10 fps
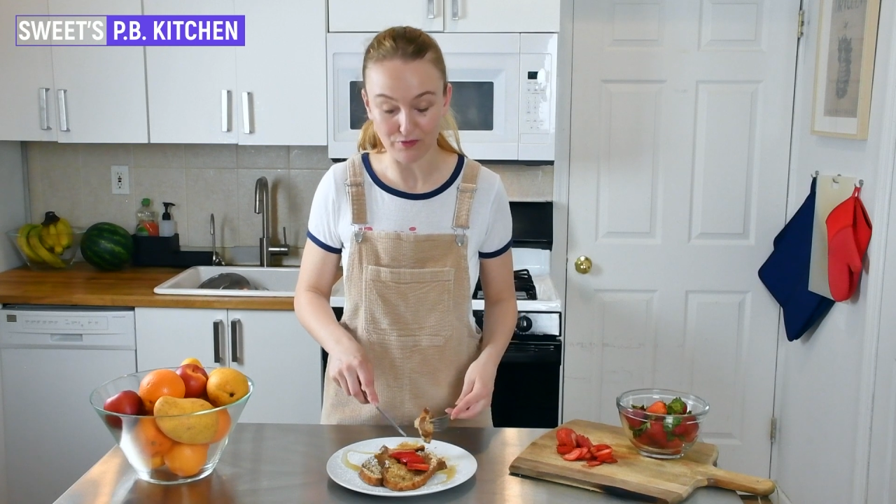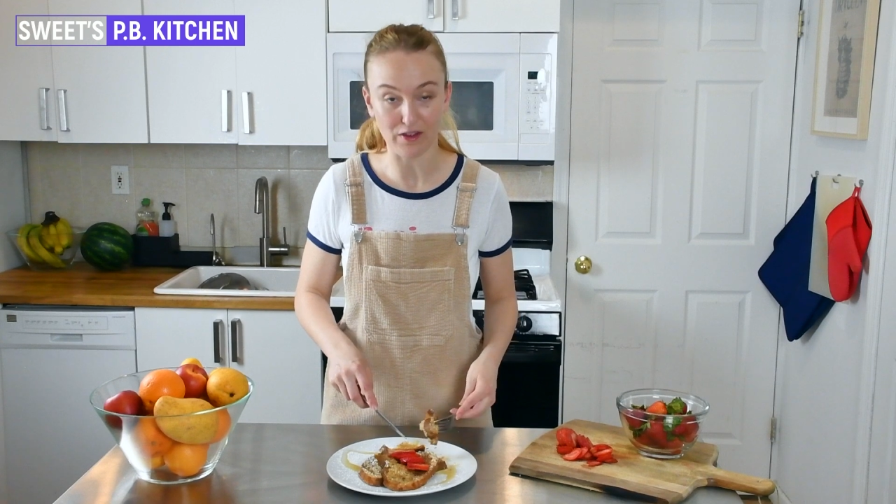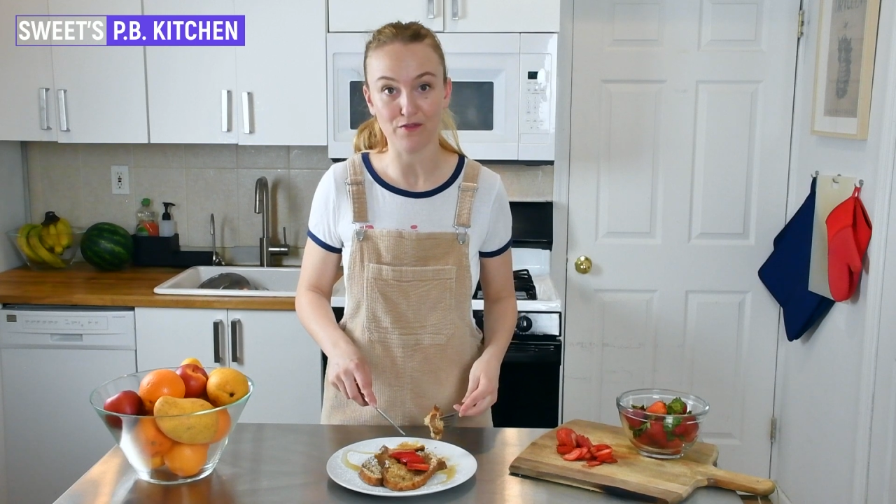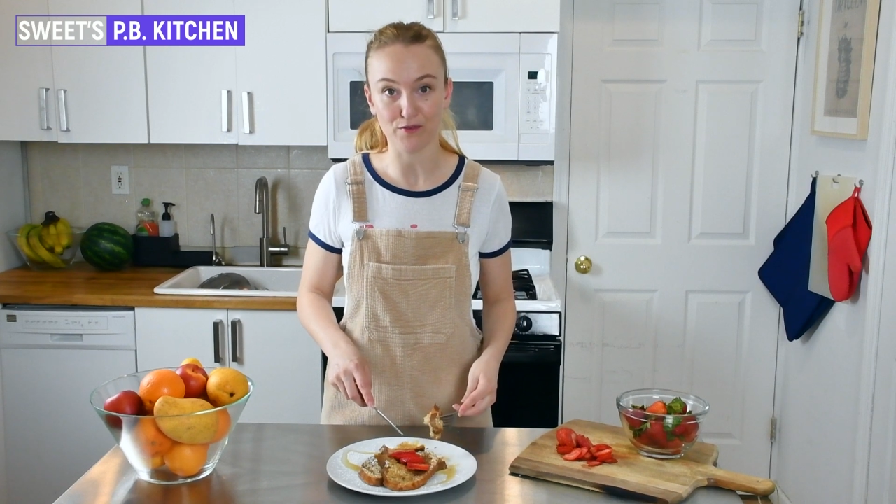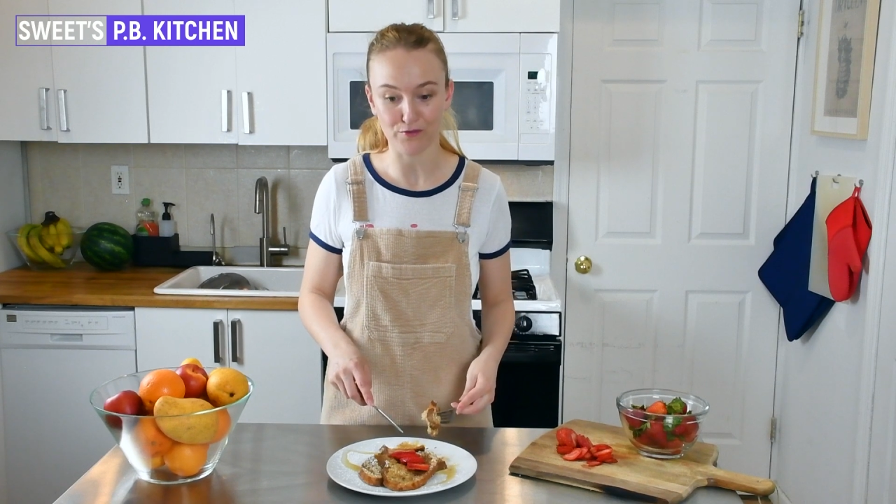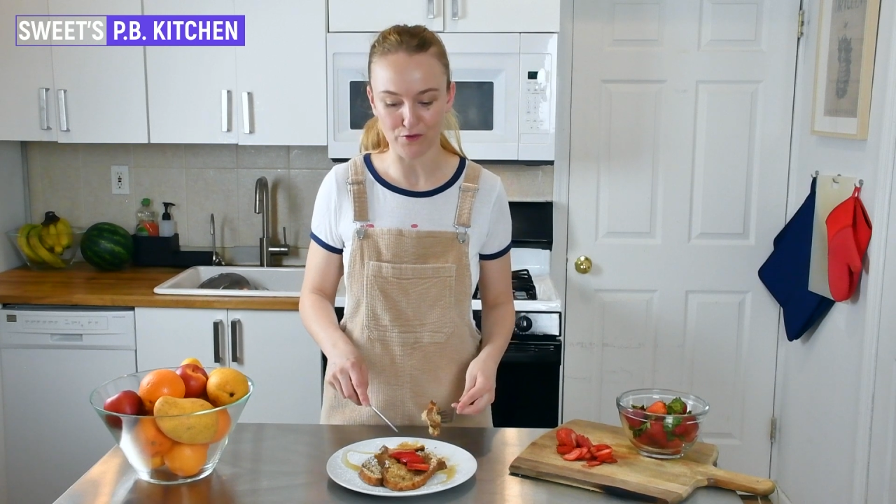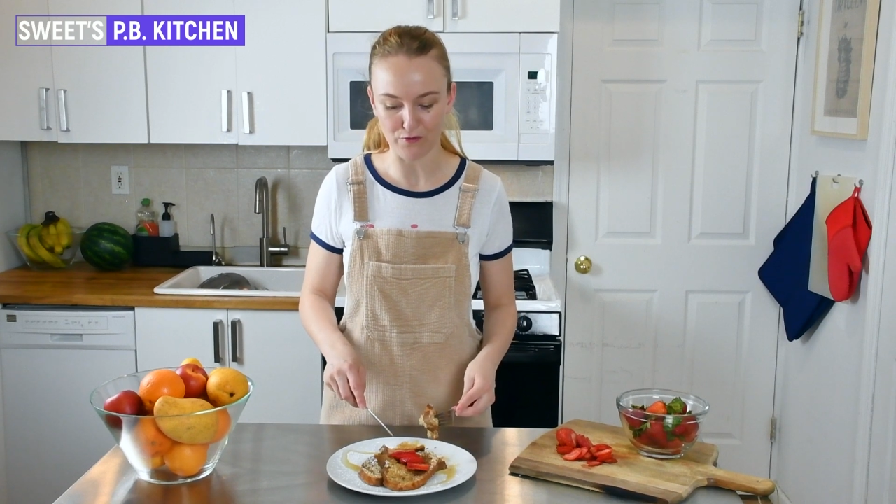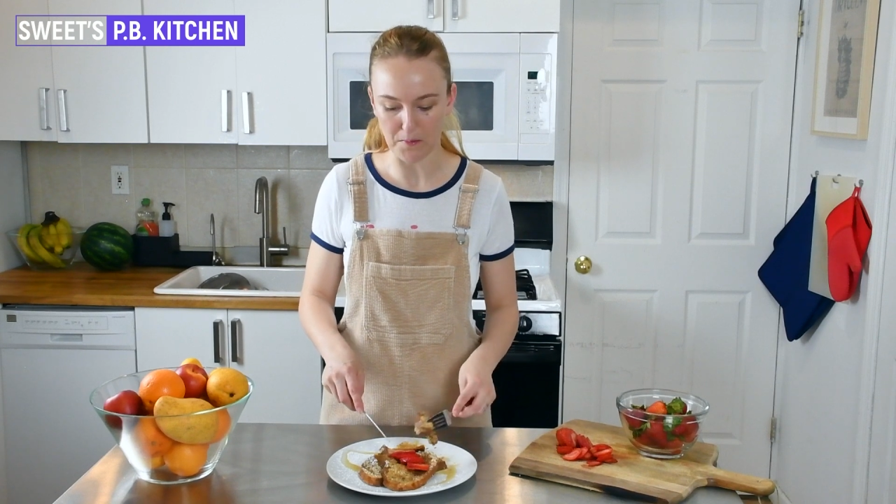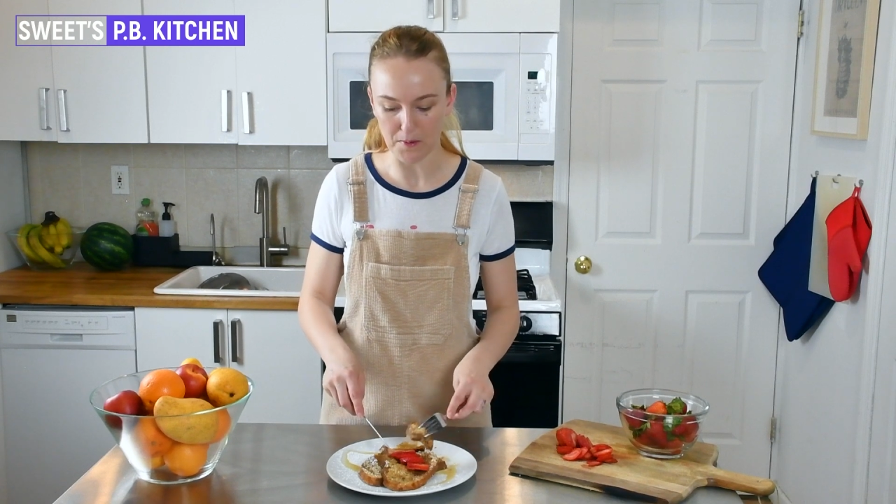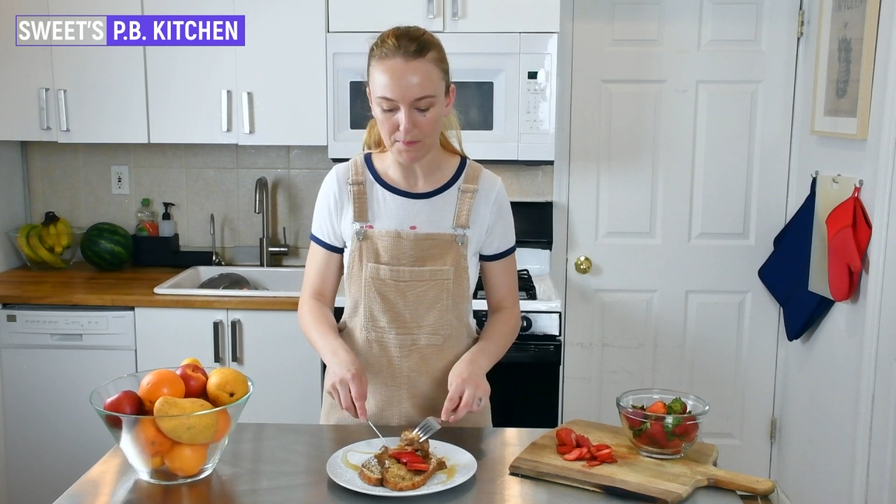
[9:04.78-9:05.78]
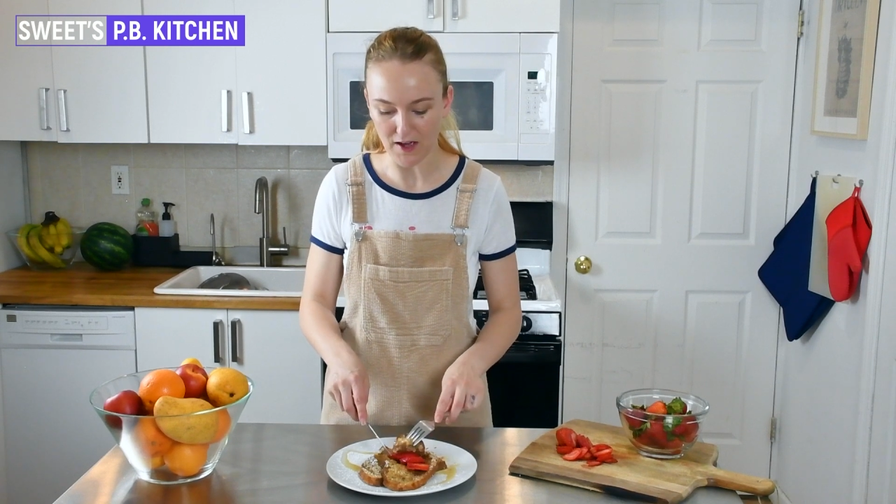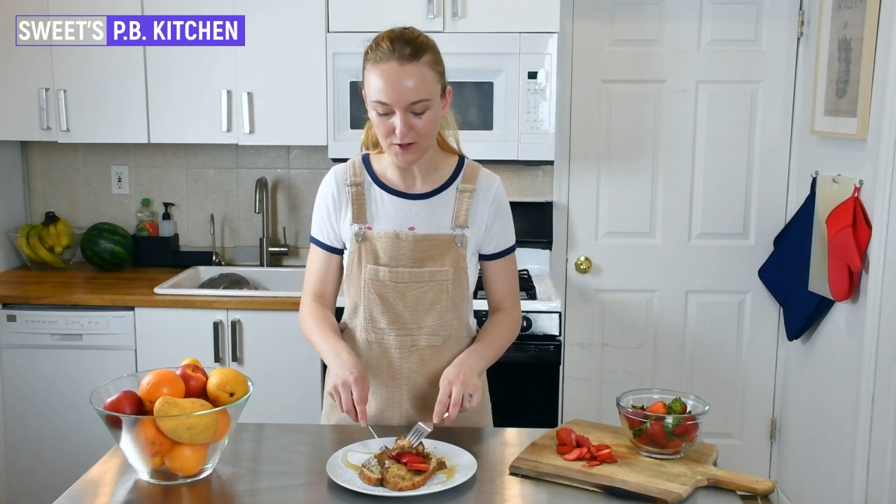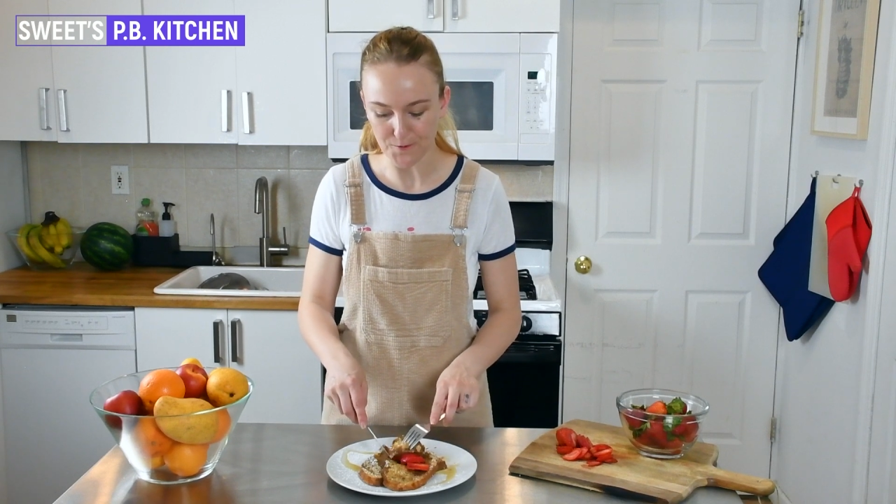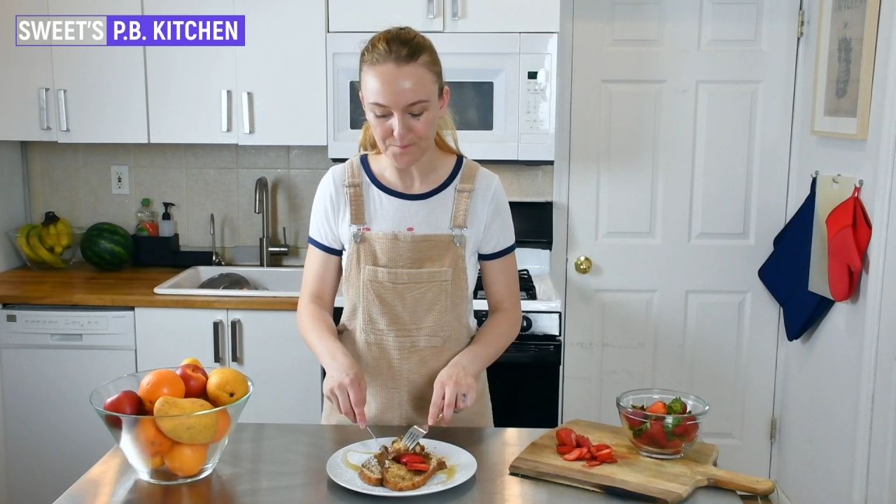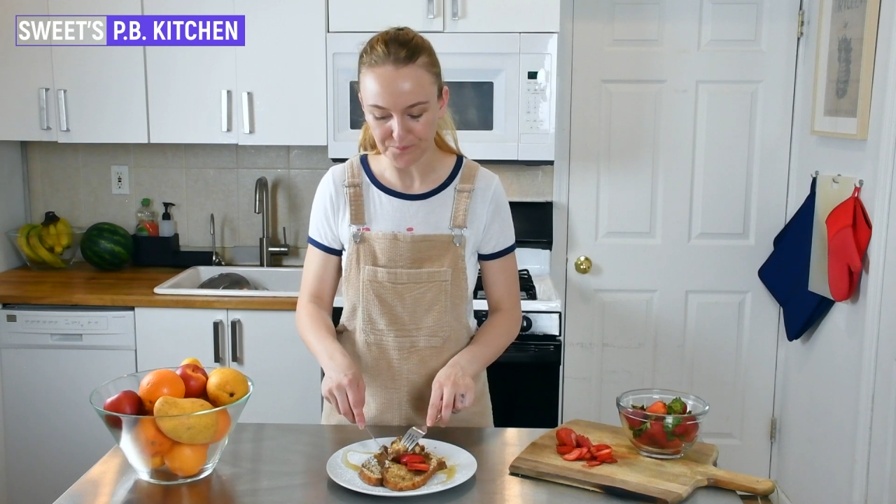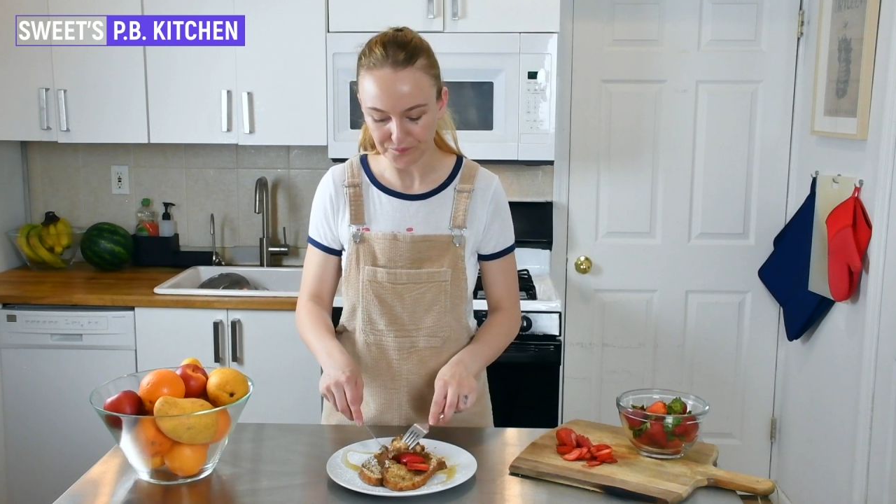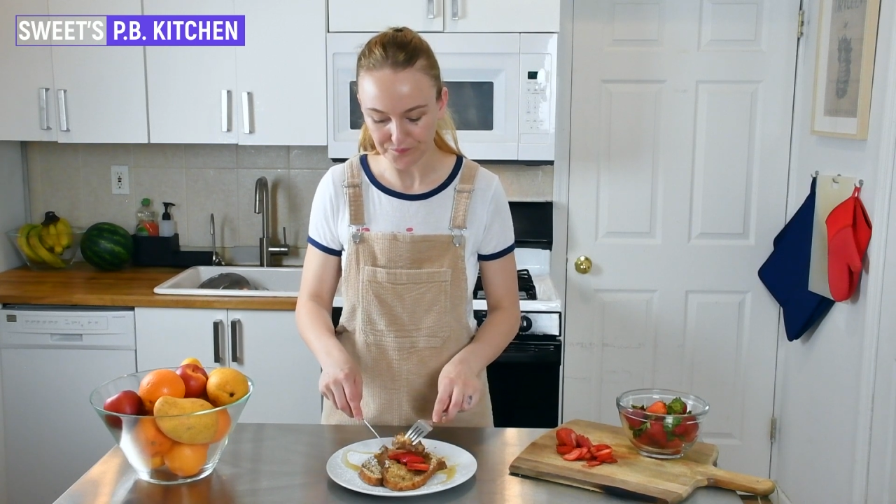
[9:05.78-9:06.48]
and flavorful from our batter.